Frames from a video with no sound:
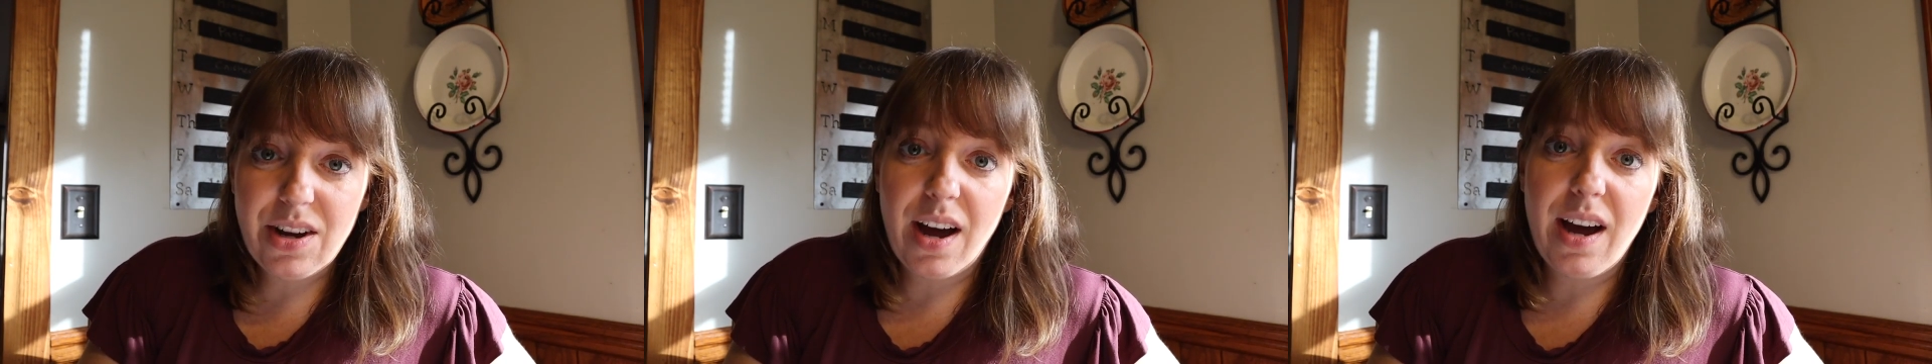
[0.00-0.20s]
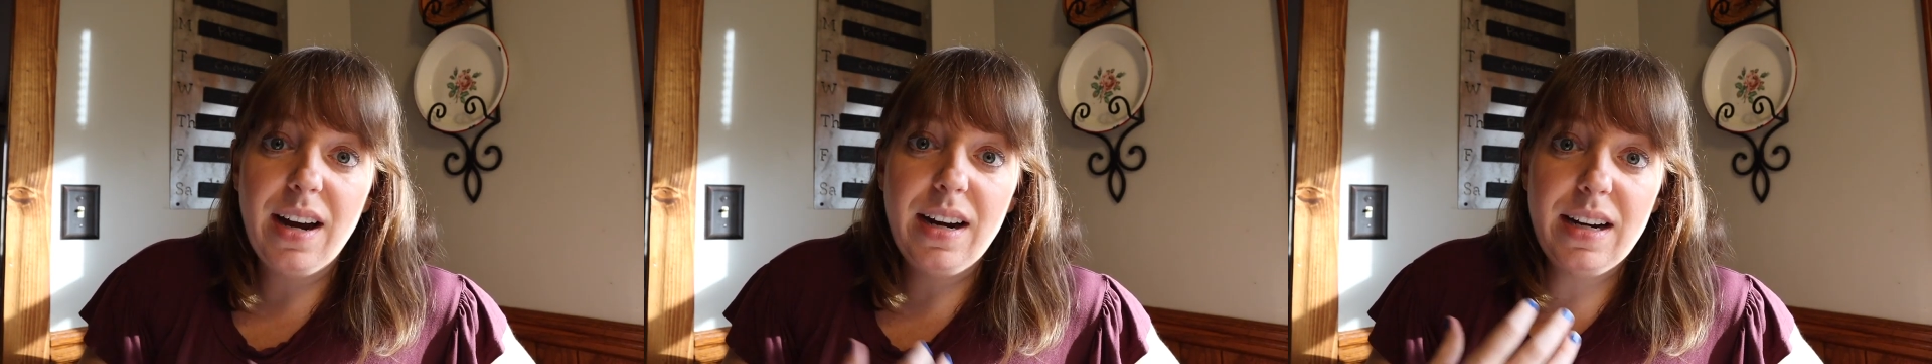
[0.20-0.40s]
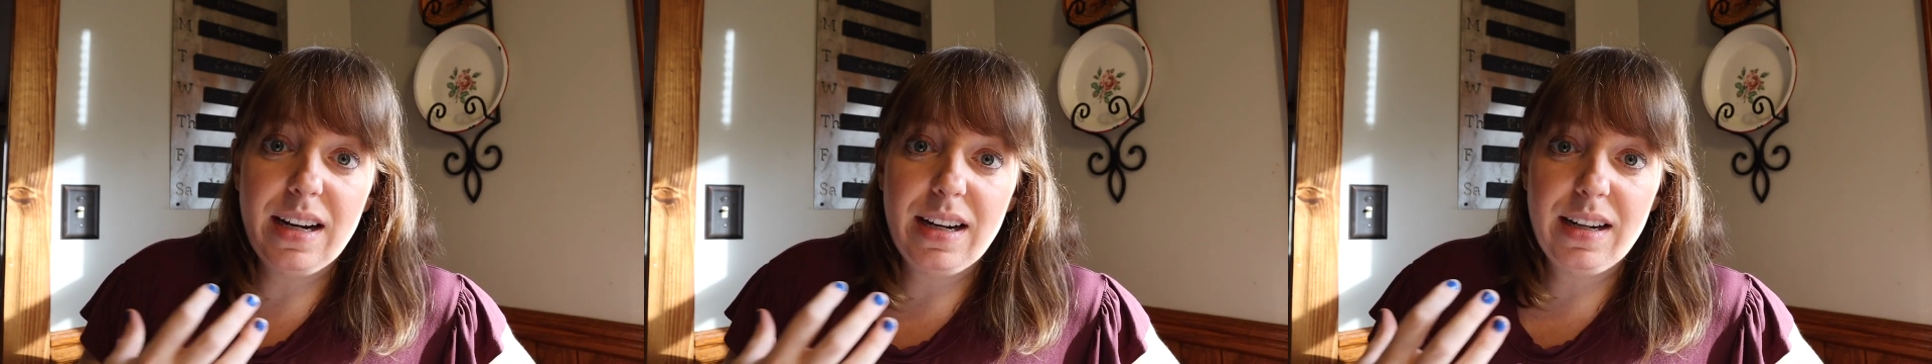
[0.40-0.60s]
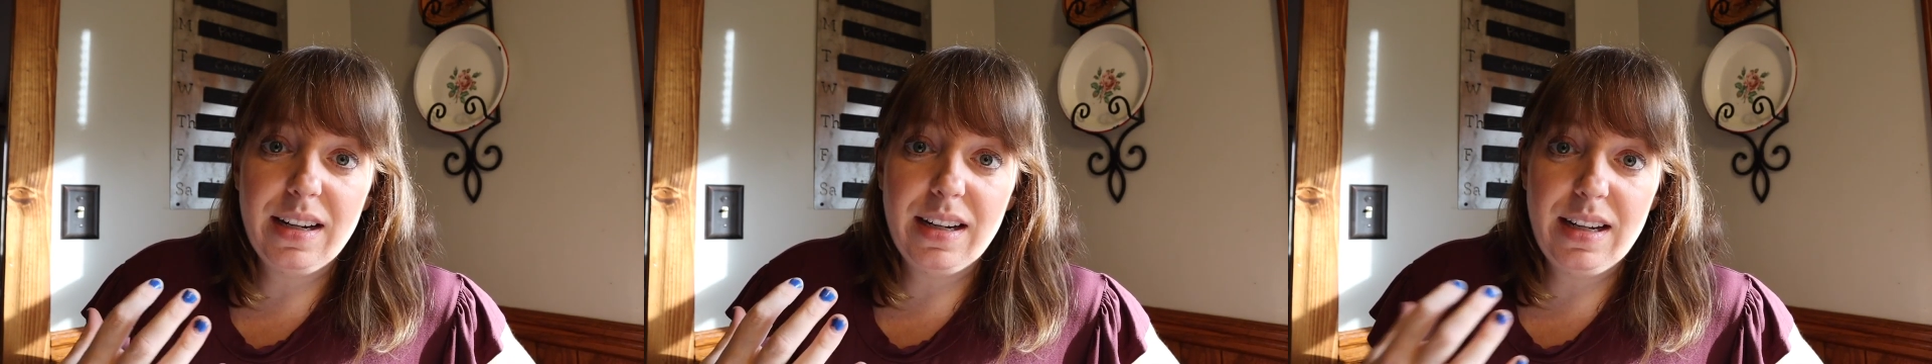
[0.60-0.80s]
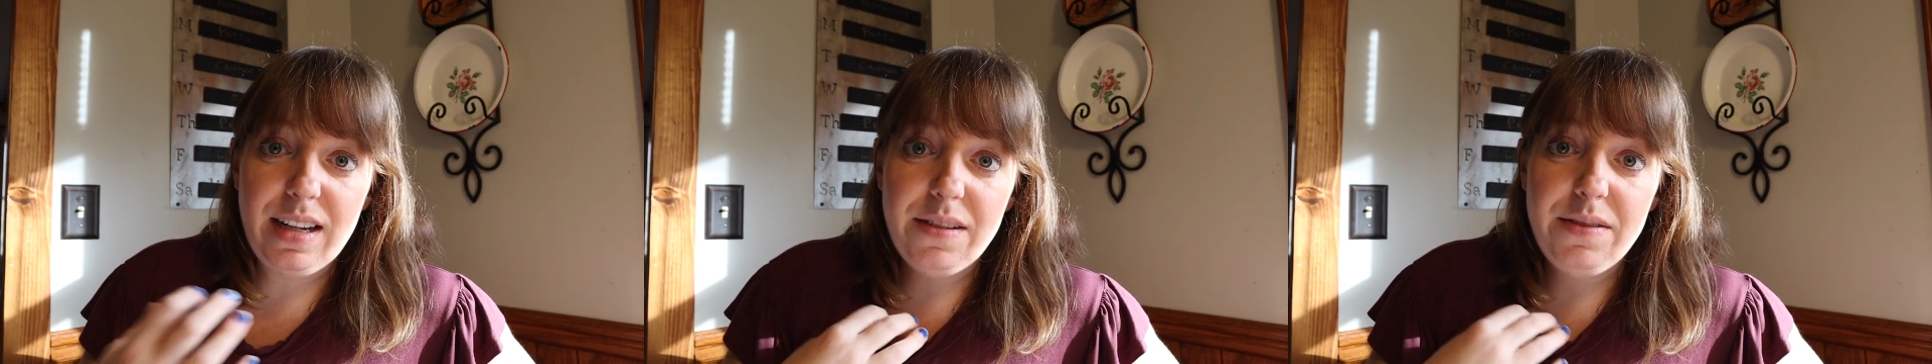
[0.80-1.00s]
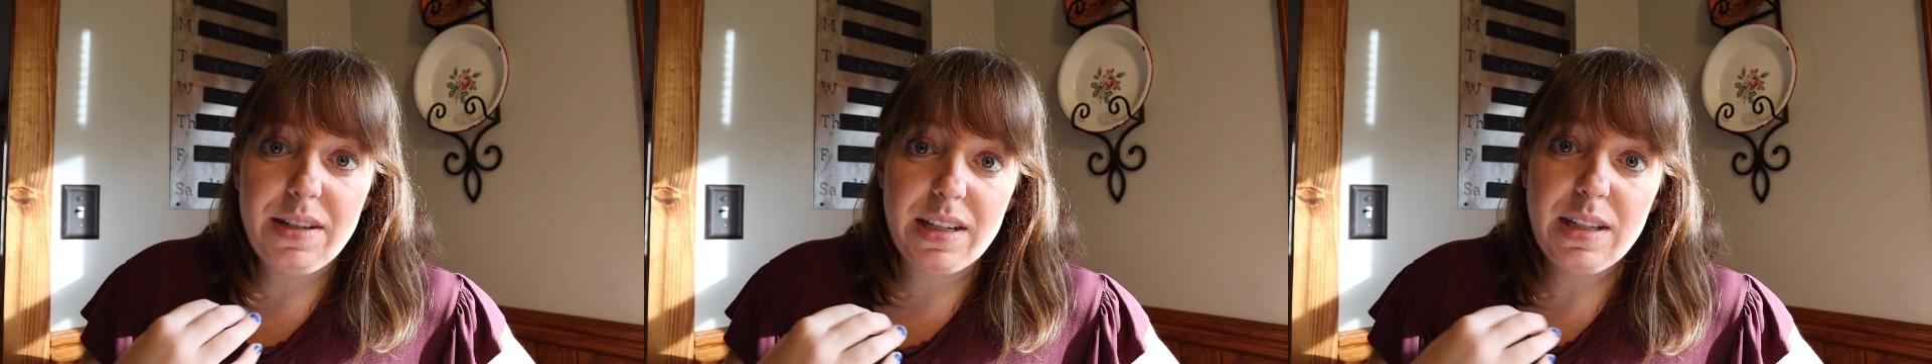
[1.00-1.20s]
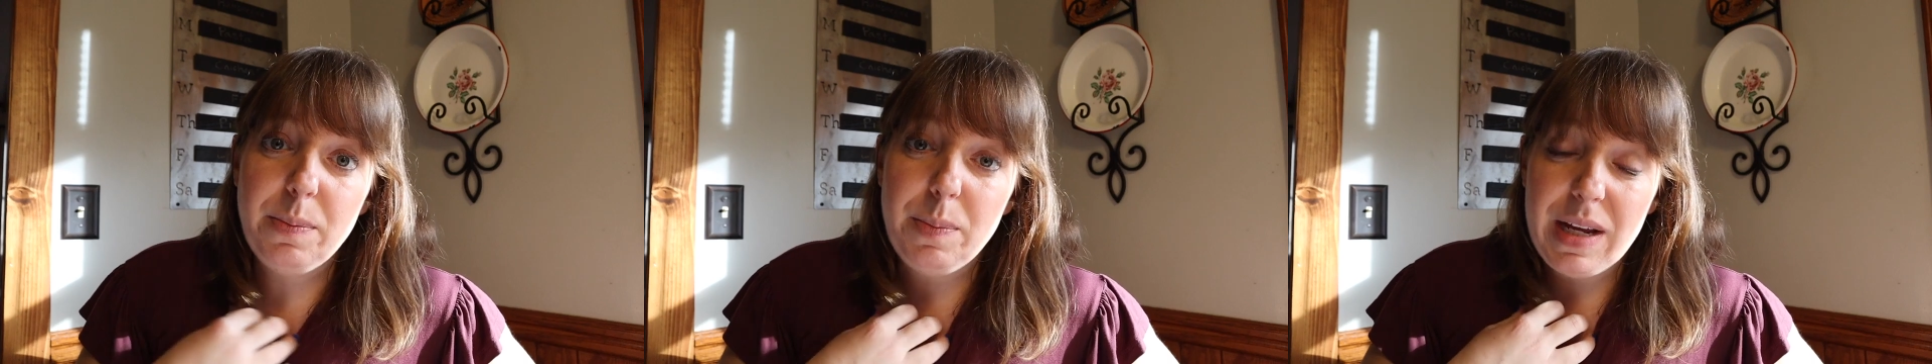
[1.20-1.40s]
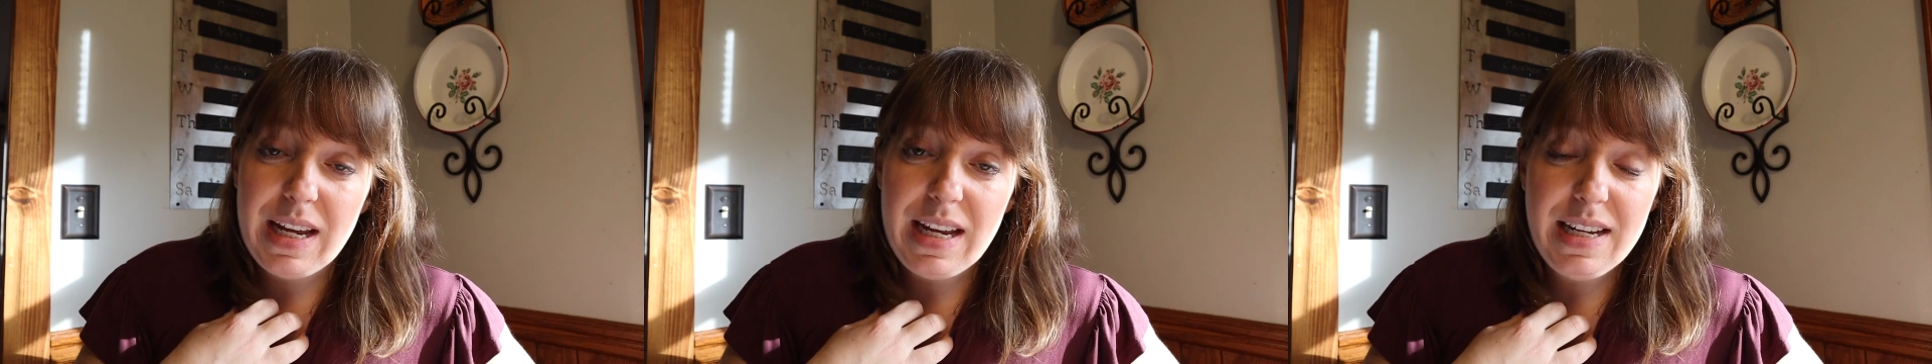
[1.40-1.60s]
God gives us
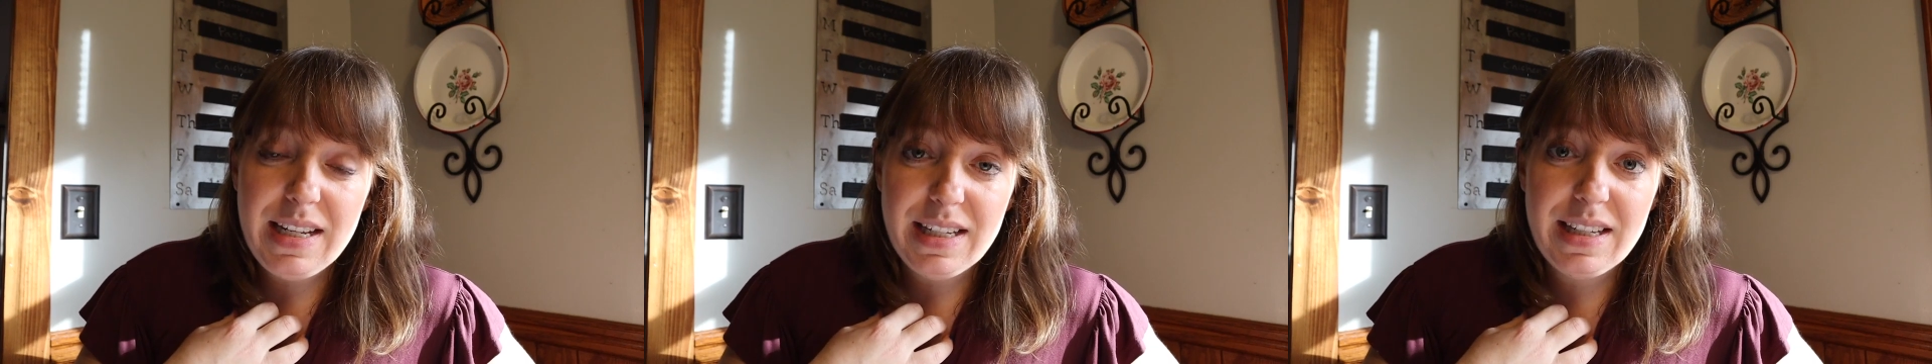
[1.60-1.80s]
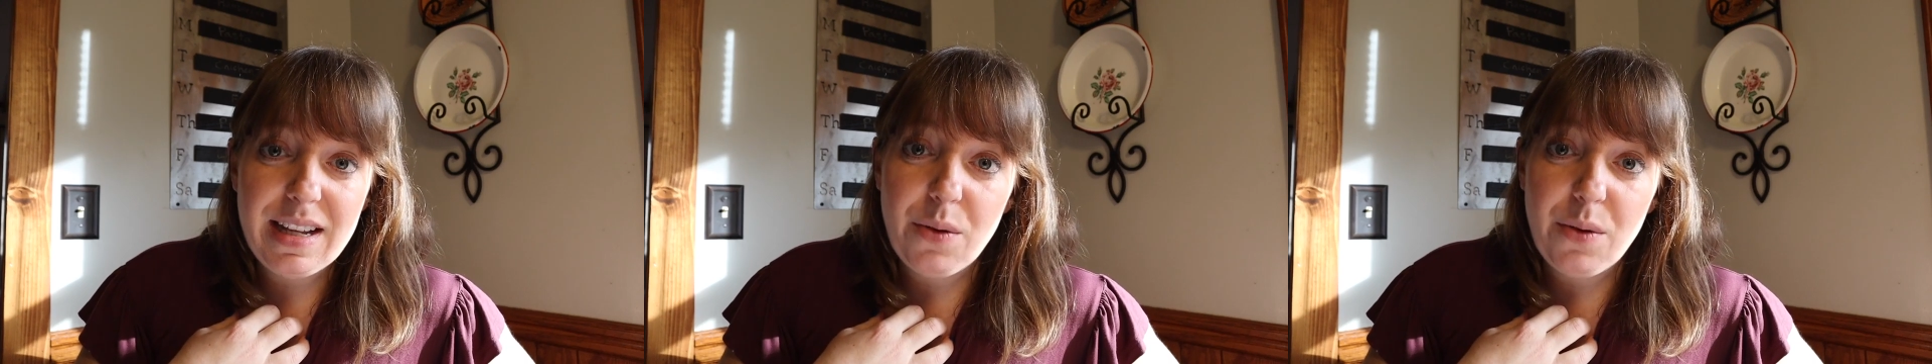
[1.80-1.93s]
peace